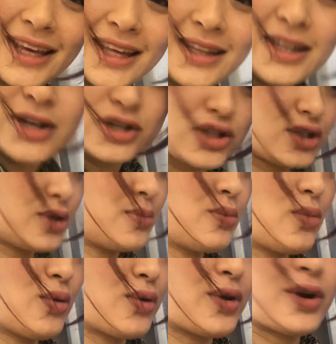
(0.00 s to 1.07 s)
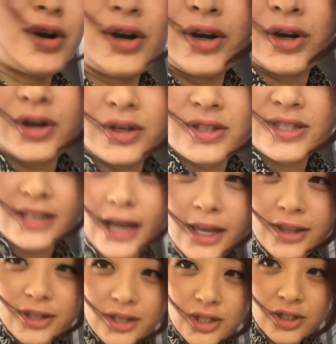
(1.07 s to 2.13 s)
And there's some more
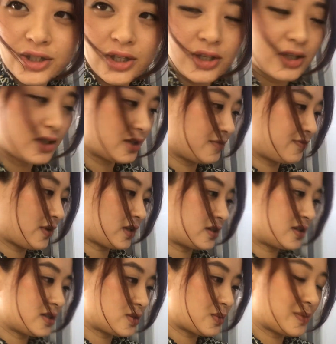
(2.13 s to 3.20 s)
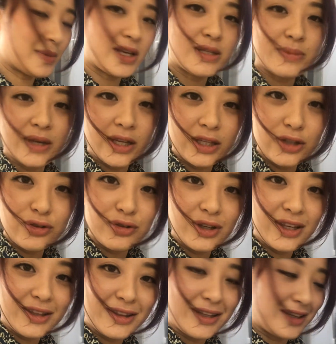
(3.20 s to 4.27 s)
side dish. In fact, this reminds me I need to
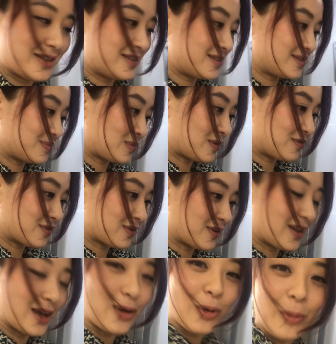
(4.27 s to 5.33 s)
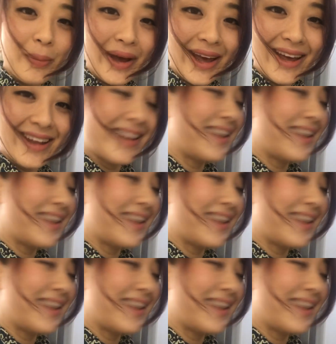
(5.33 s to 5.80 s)
eat these before they go bad.